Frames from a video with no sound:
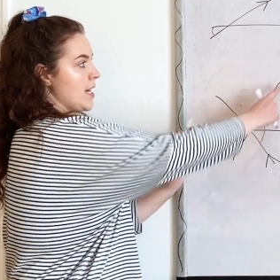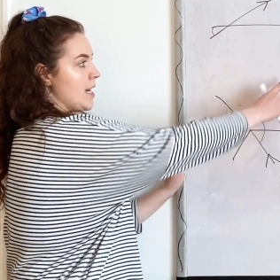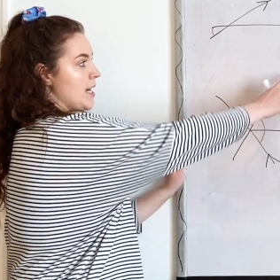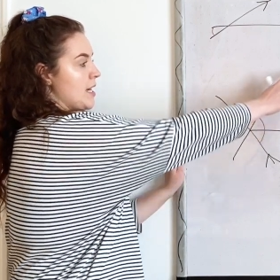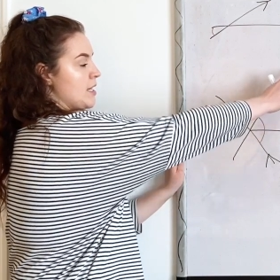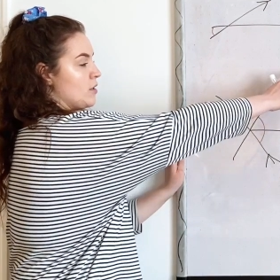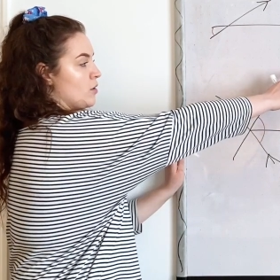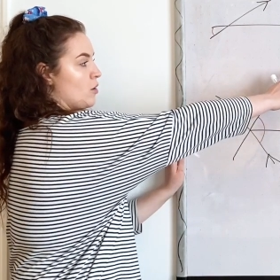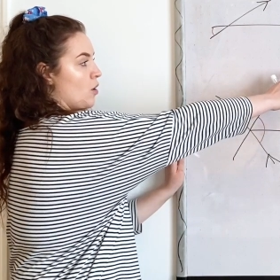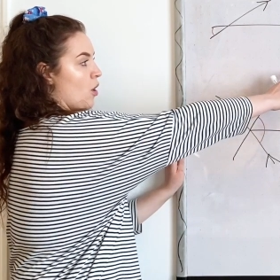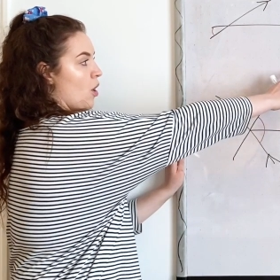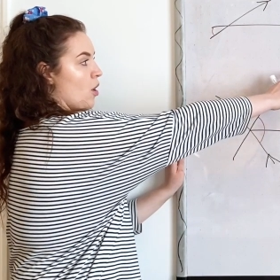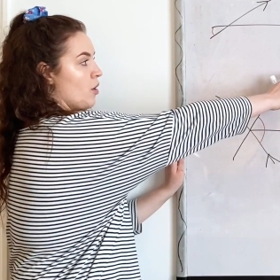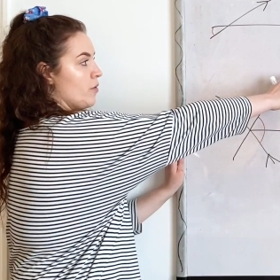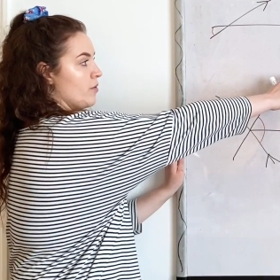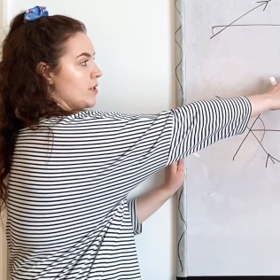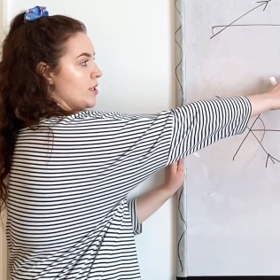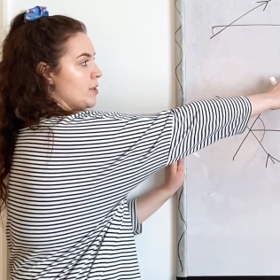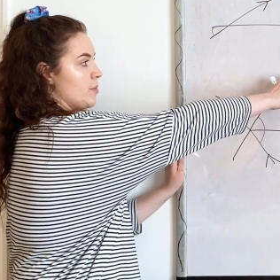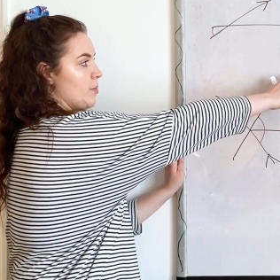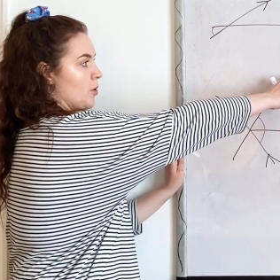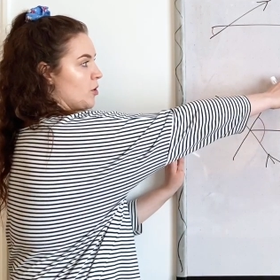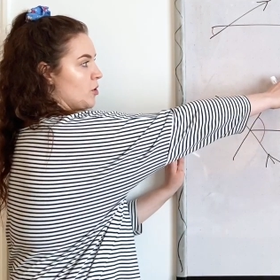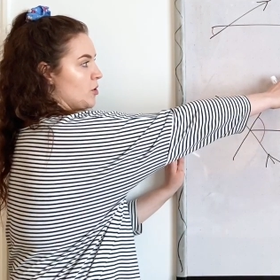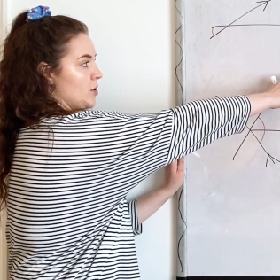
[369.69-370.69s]
is
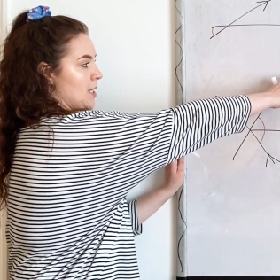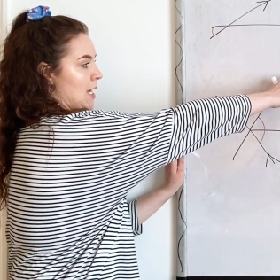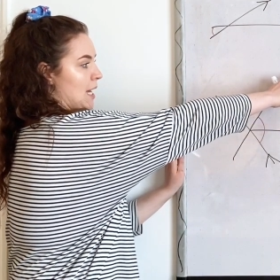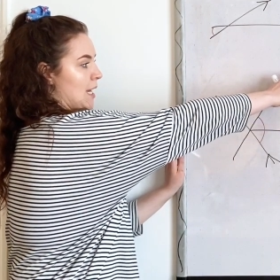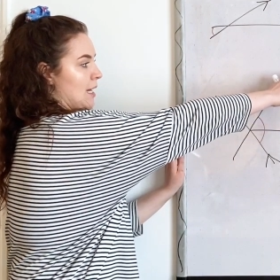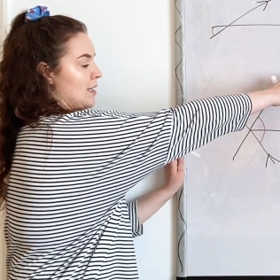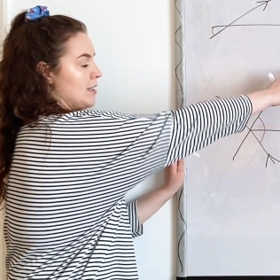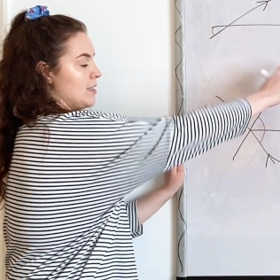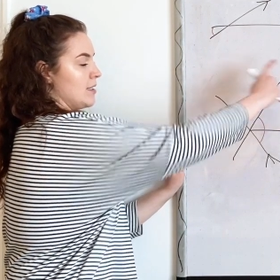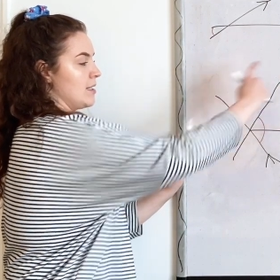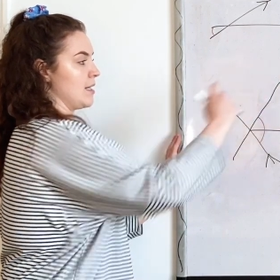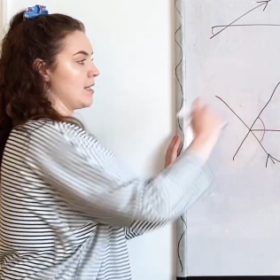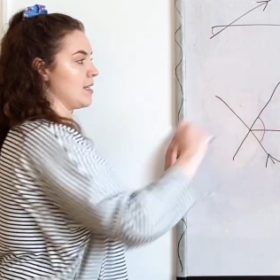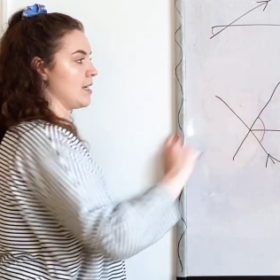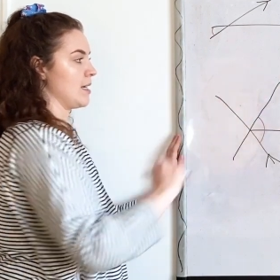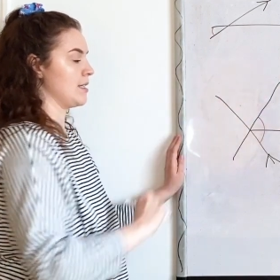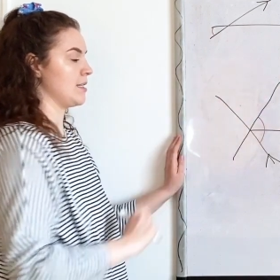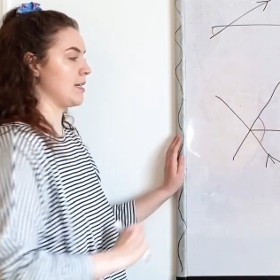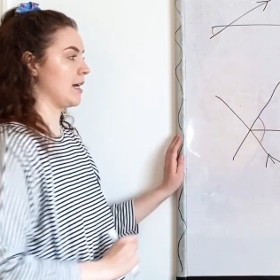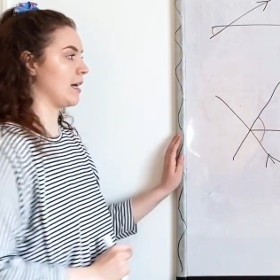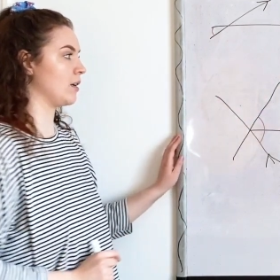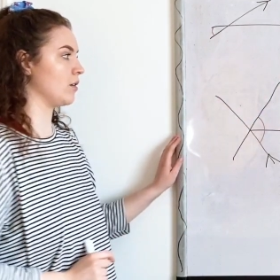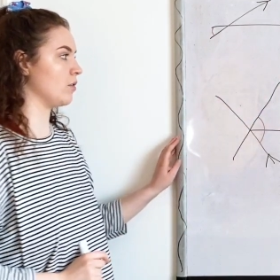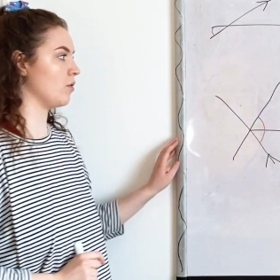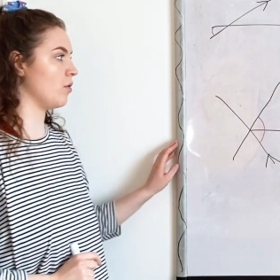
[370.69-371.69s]
corresponding to this
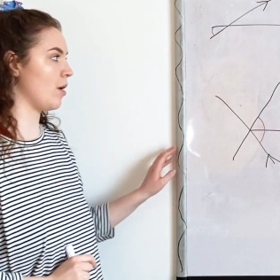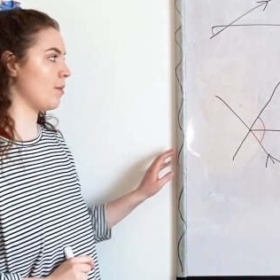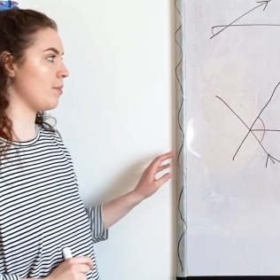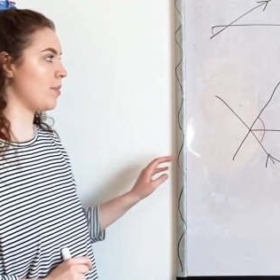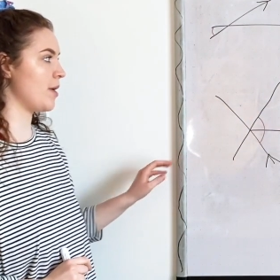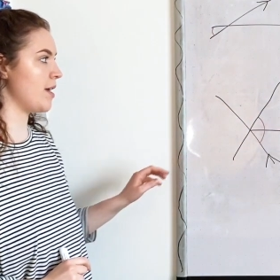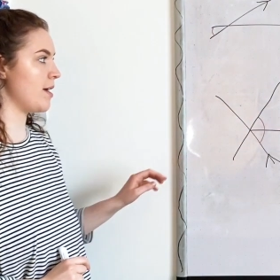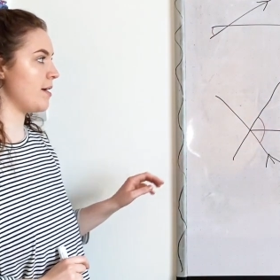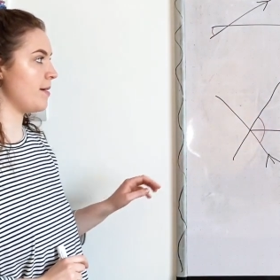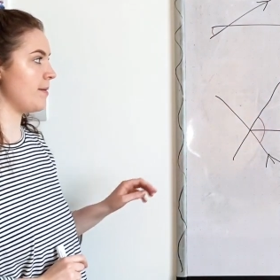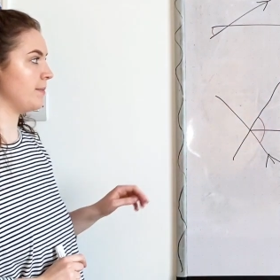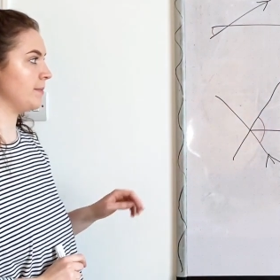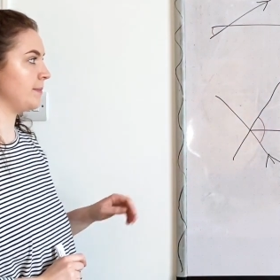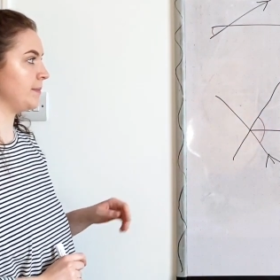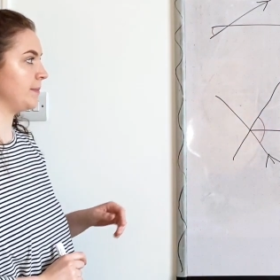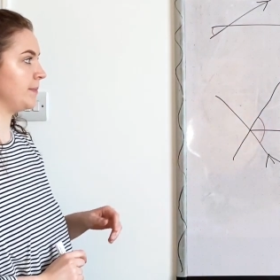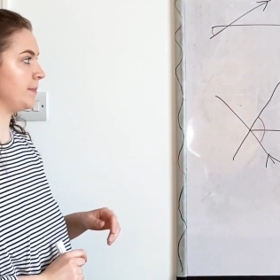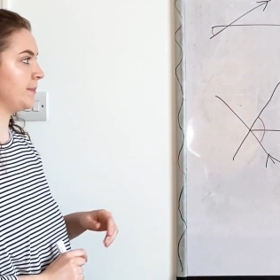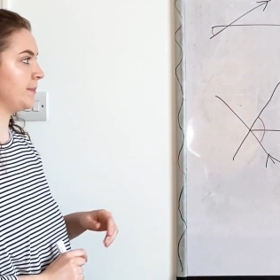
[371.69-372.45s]
angle up here.